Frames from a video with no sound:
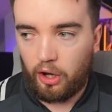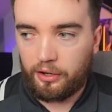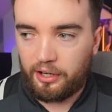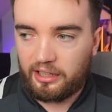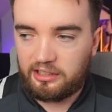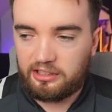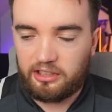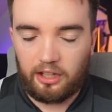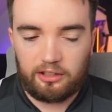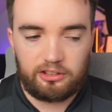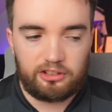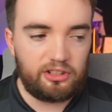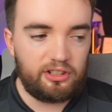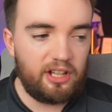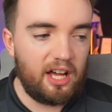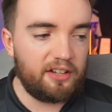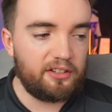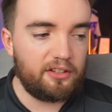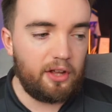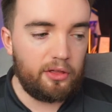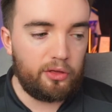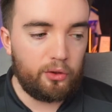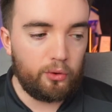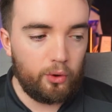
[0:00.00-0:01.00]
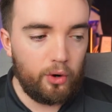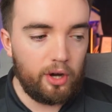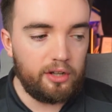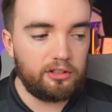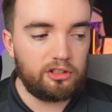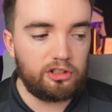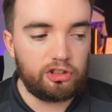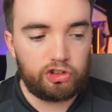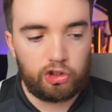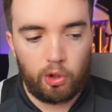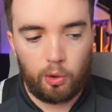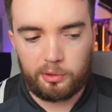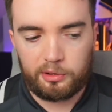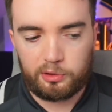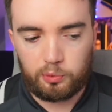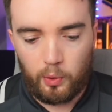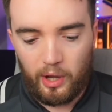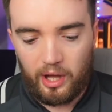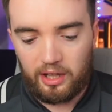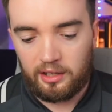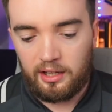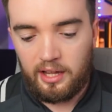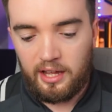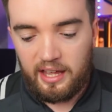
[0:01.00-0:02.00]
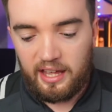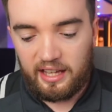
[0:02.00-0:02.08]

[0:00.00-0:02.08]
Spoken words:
I'll touch on that throughout the show as well,